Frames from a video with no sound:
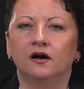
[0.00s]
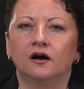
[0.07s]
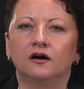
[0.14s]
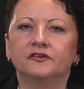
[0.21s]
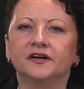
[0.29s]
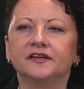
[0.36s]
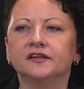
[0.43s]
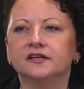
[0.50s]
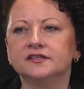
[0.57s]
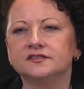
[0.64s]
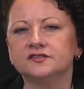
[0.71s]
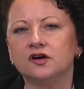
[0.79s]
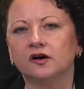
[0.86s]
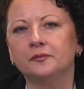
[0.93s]
All right, let's
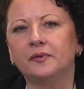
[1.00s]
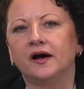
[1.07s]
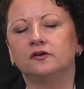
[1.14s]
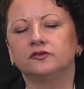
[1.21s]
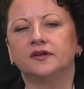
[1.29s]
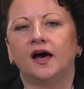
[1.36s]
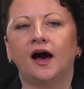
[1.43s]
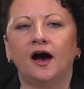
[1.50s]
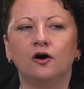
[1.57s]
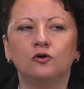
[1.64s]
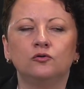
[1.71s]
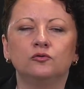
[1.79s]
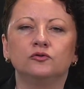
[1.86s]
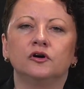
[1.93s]
talk about
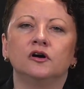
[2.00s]
how